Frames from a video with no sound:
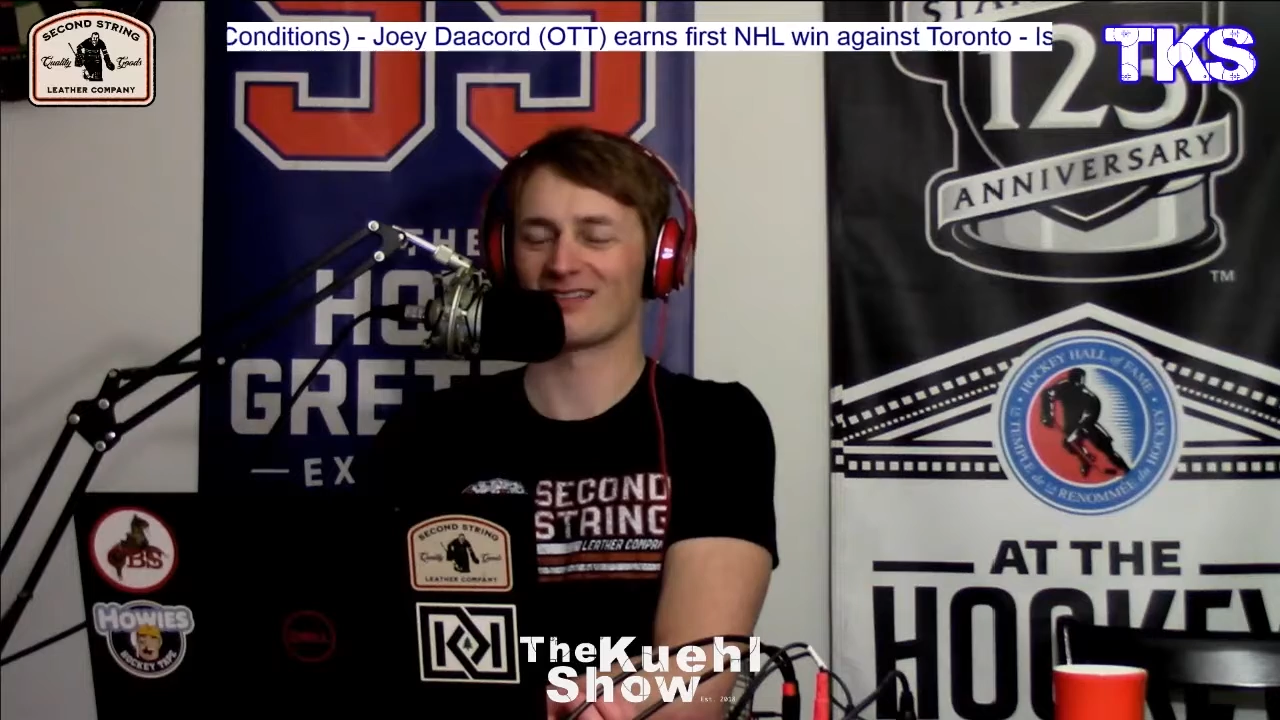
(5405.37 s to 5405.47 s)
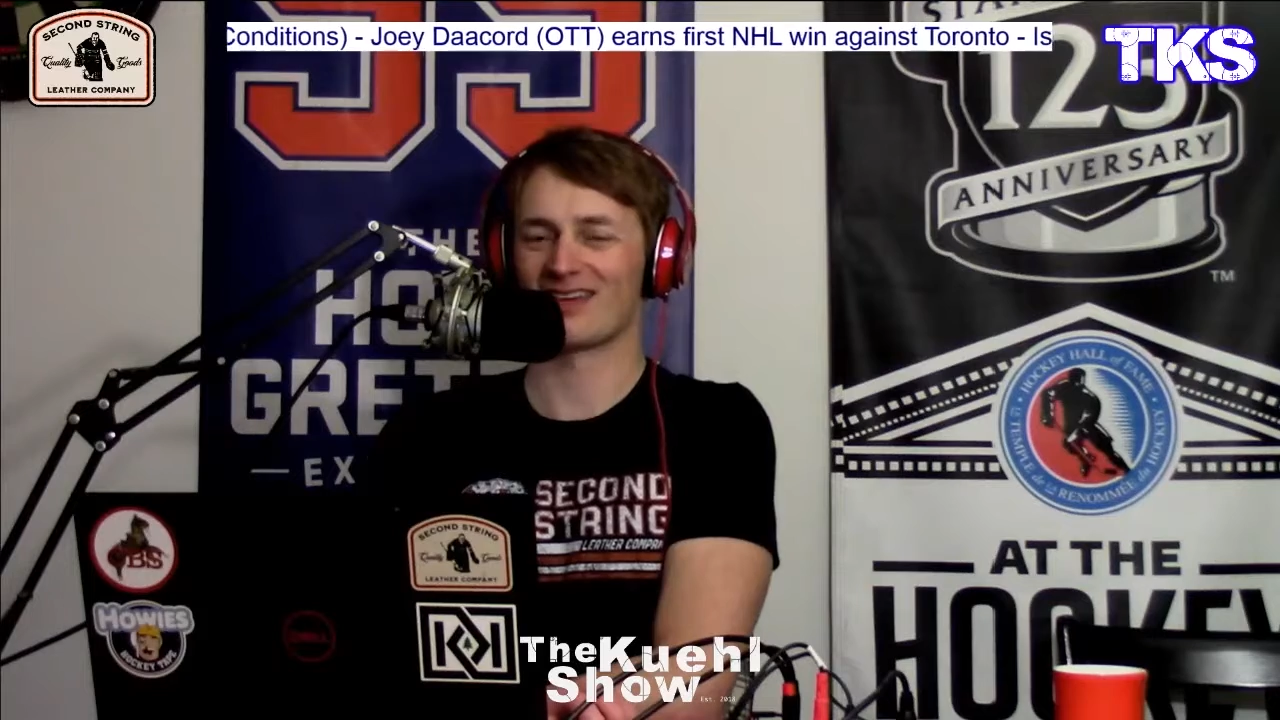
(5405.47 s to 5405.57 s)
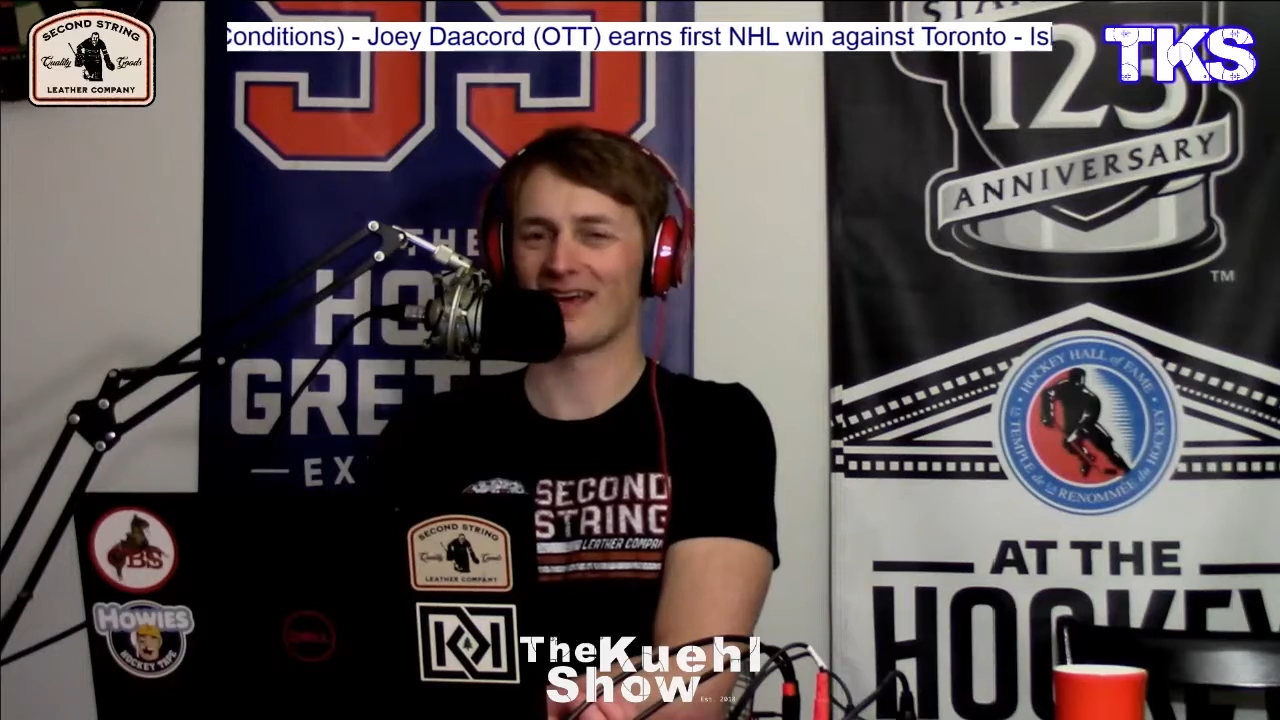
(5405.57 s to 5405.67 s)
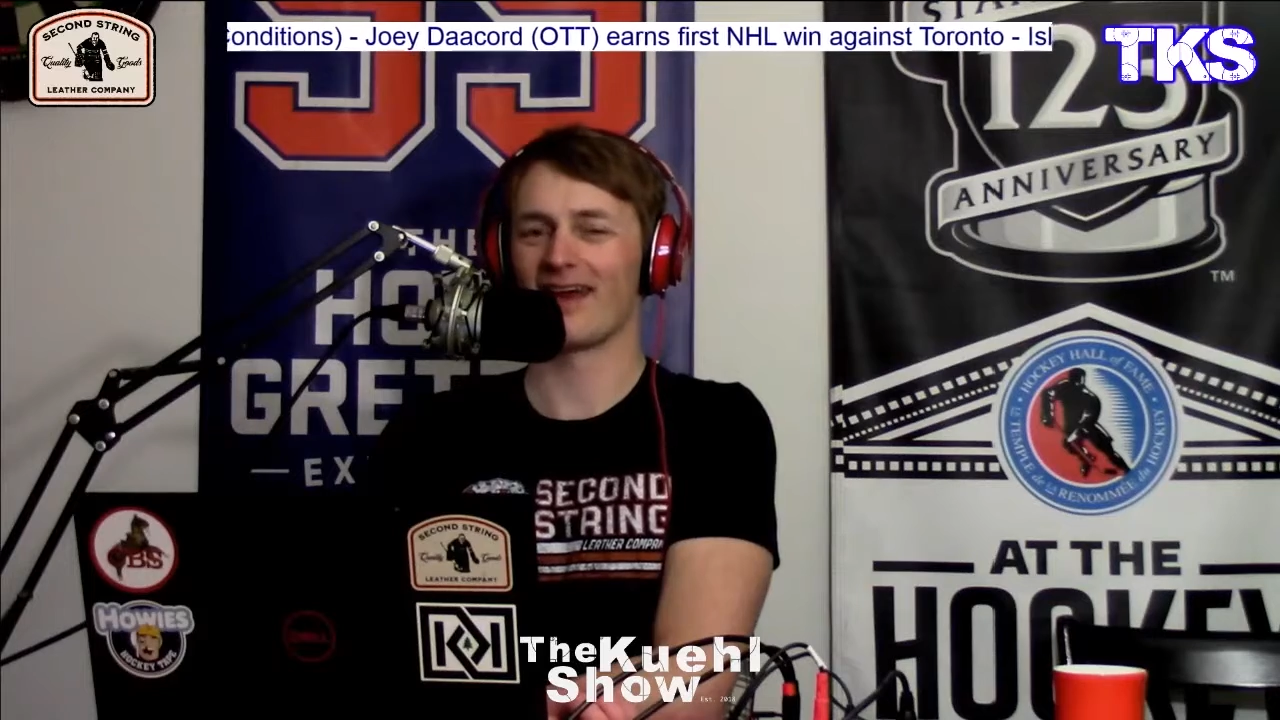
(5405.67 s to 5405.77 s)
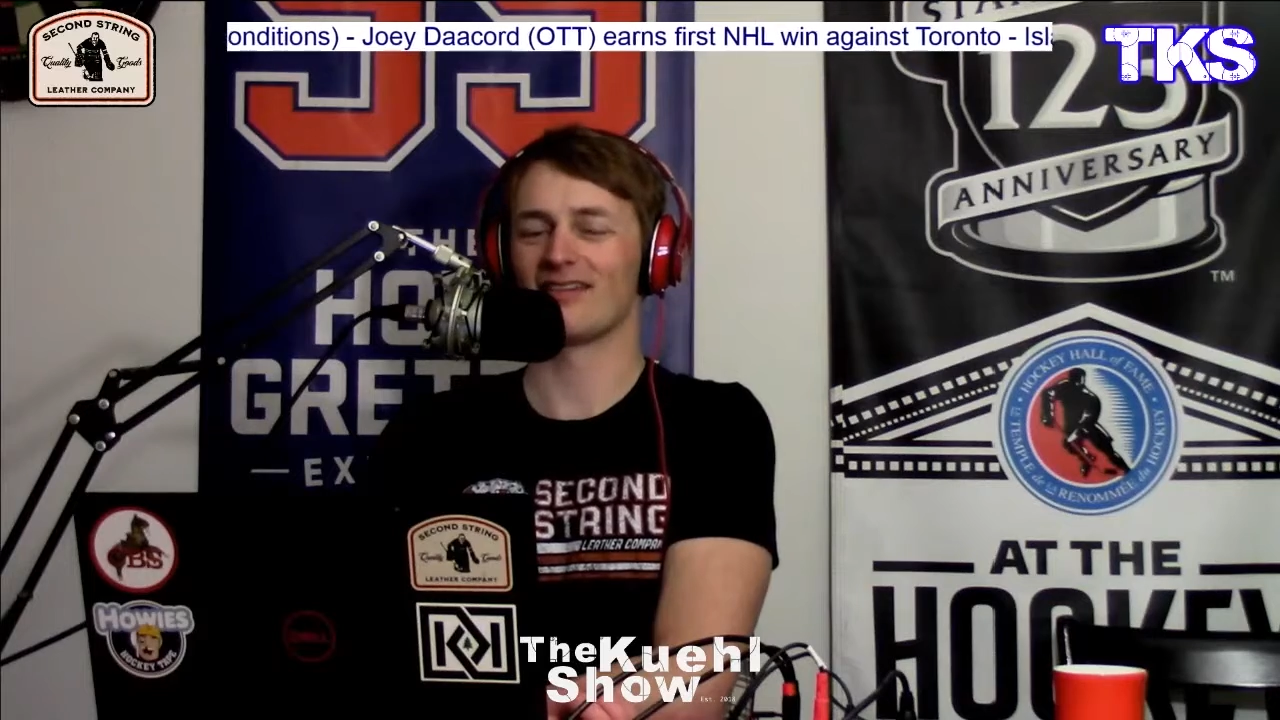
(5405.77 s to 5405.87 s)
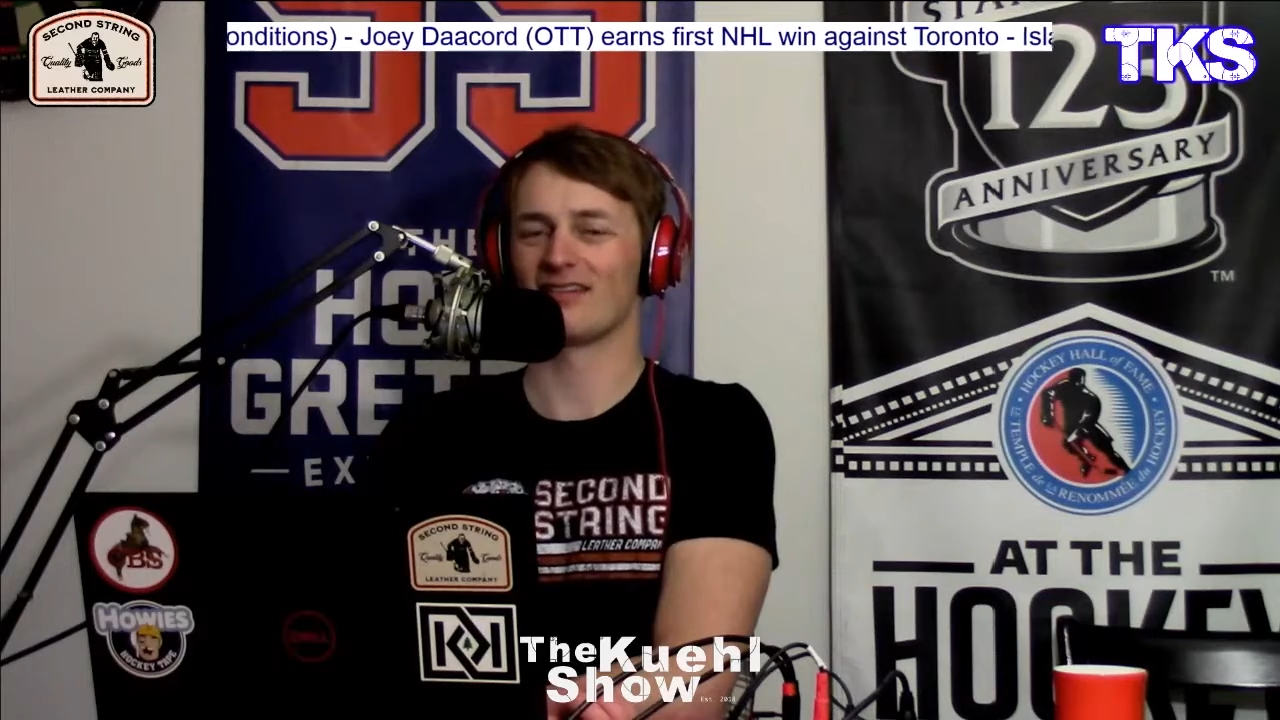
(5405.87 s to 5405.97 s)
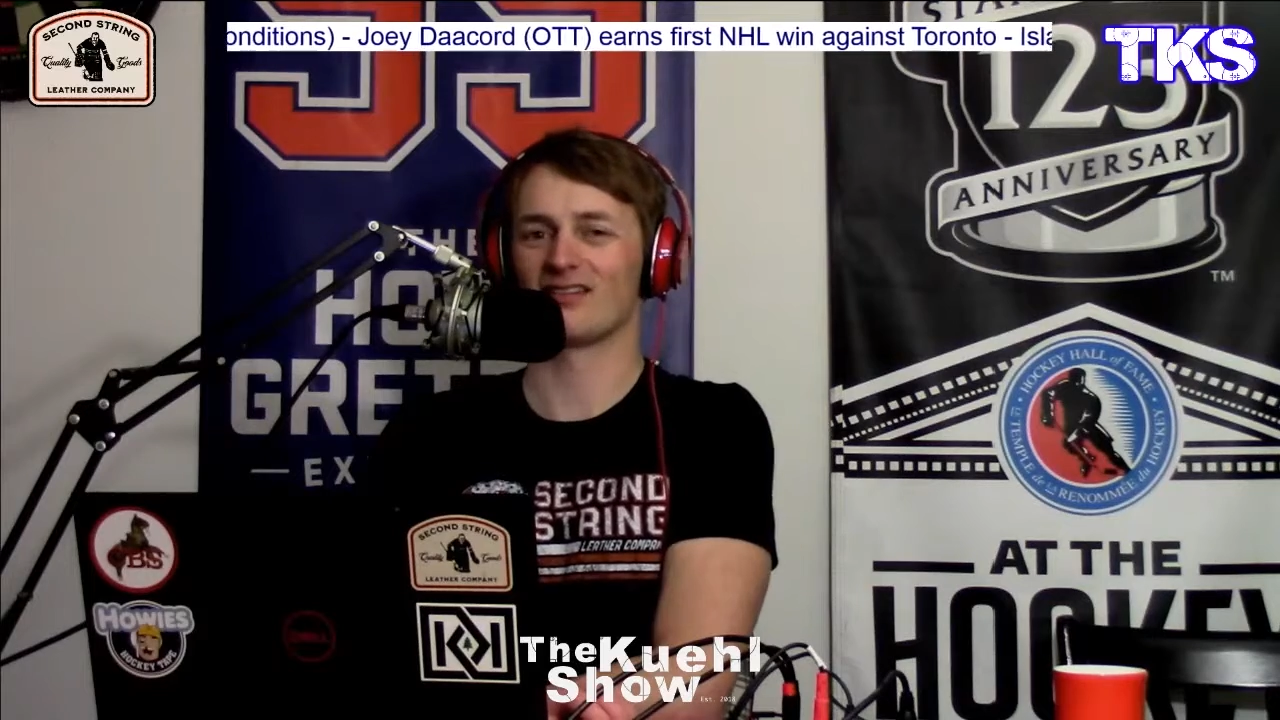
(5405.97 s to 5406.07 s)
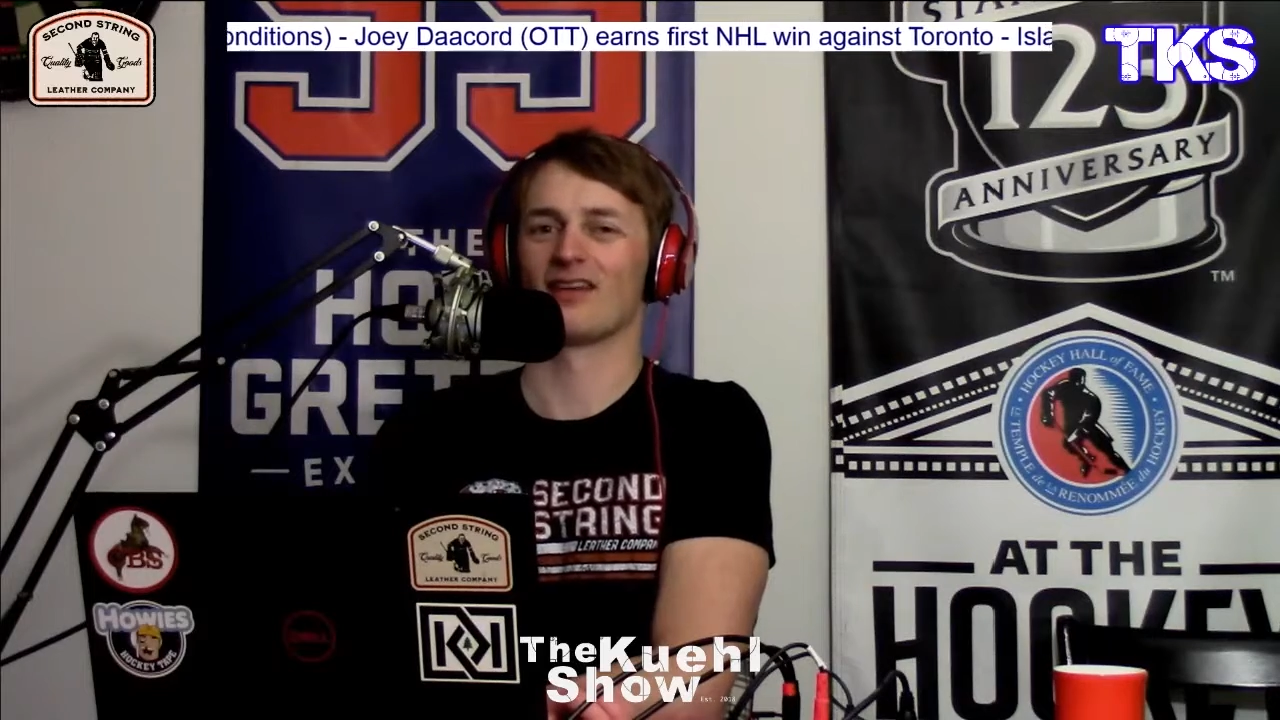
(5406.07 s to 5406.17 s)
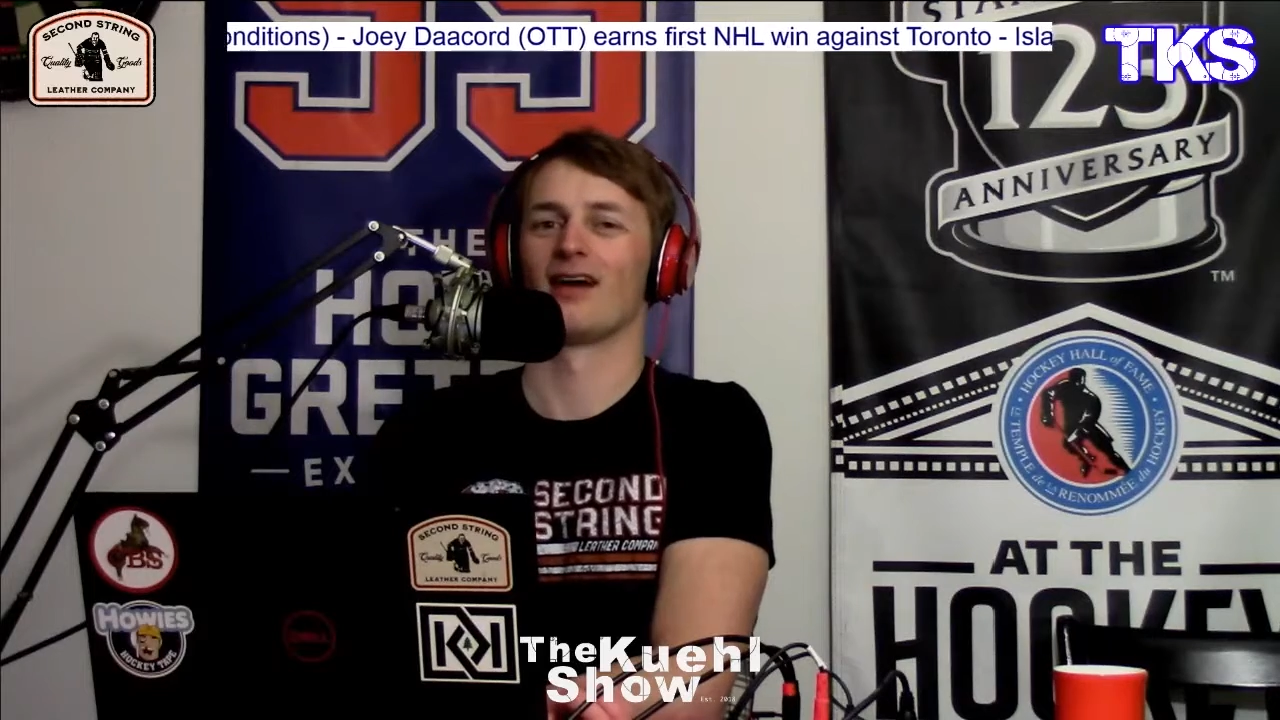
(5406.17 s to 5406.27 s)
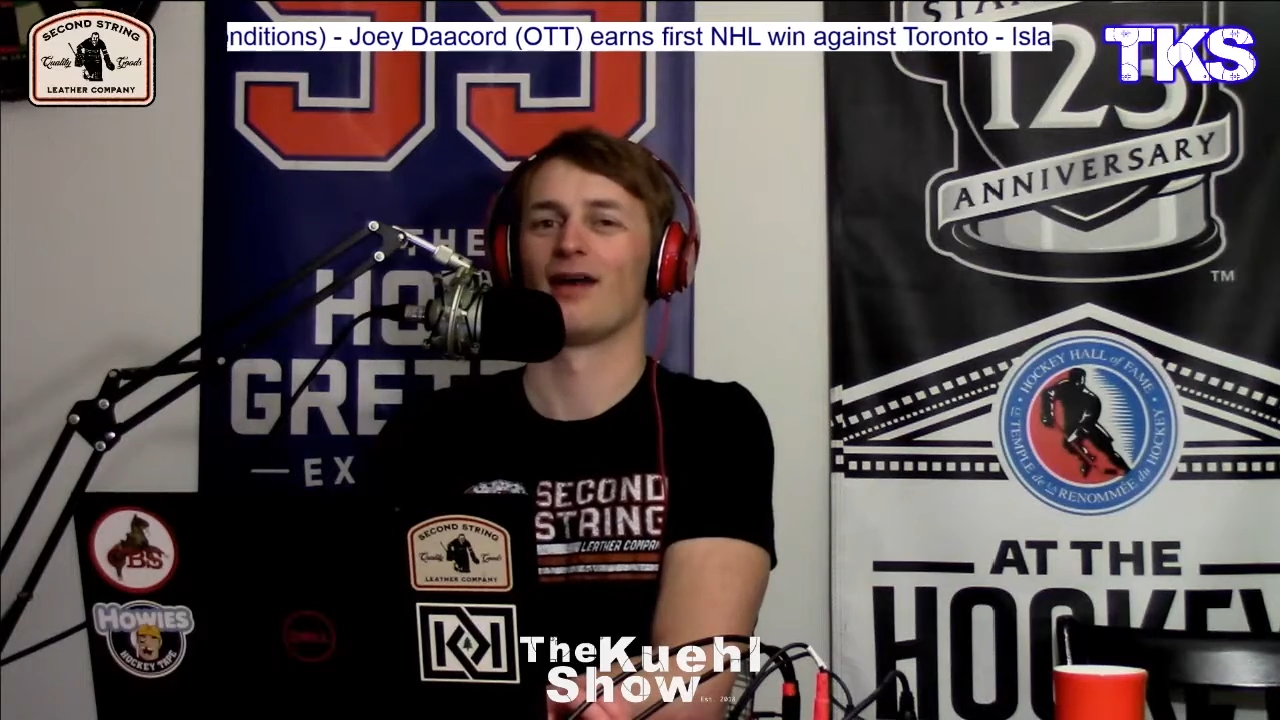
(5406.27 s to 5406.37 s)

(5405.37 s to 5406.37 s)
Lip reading: kids,